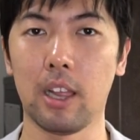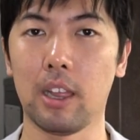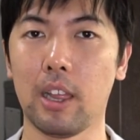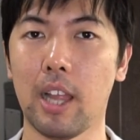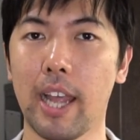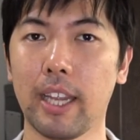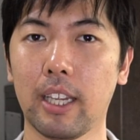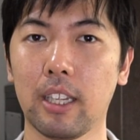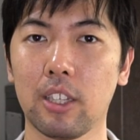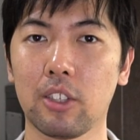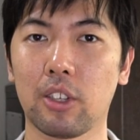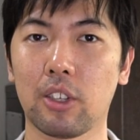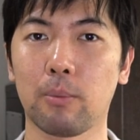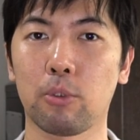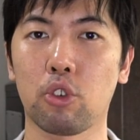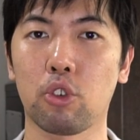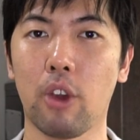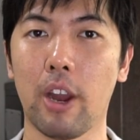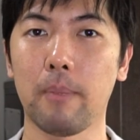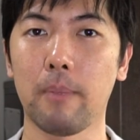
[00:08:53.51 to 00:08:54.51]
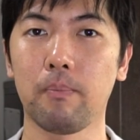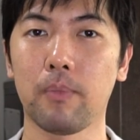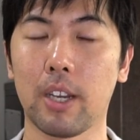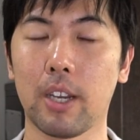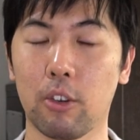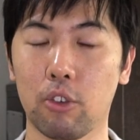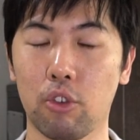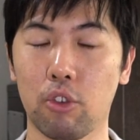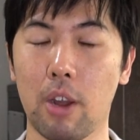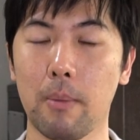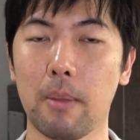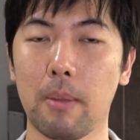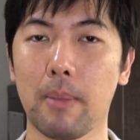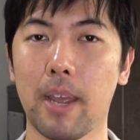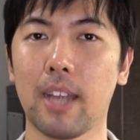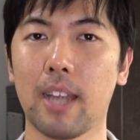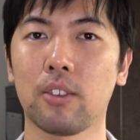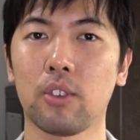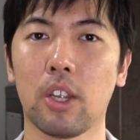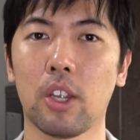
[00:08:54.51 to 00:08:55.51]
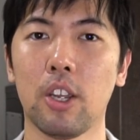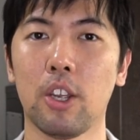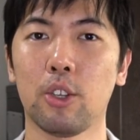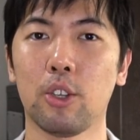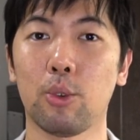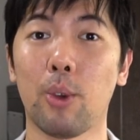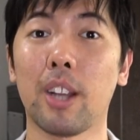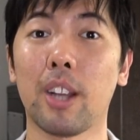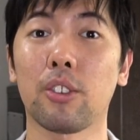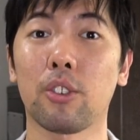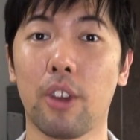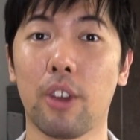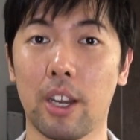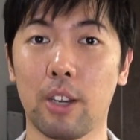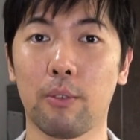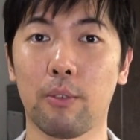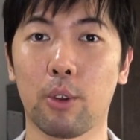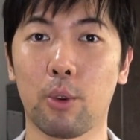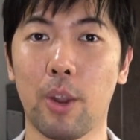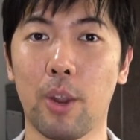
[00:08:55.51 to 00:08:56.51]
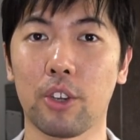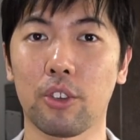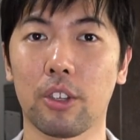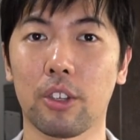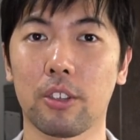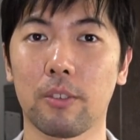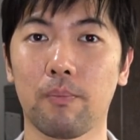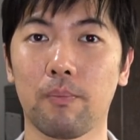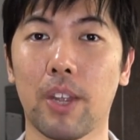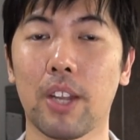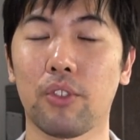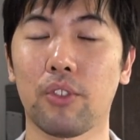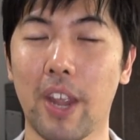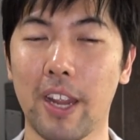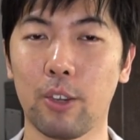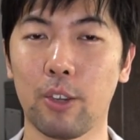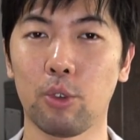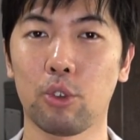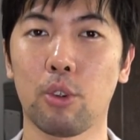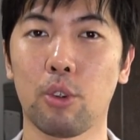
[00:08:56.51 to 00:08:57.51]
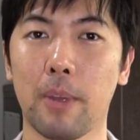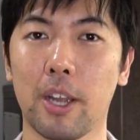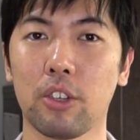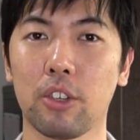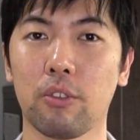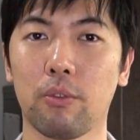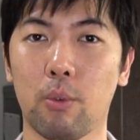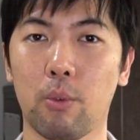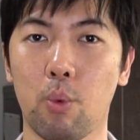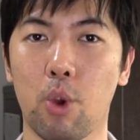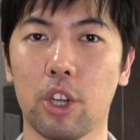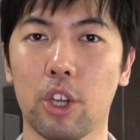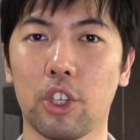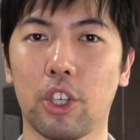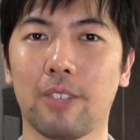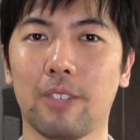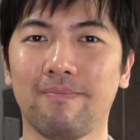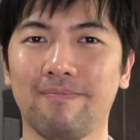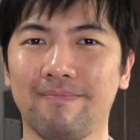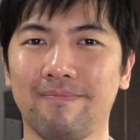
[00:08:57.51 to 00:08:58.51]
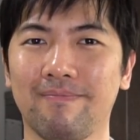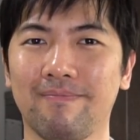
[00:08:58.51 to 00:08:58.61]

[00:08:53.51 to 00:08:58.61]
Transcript: like, subscribe, and I'll try my best to answer any of your questions. And thank you so much for watching.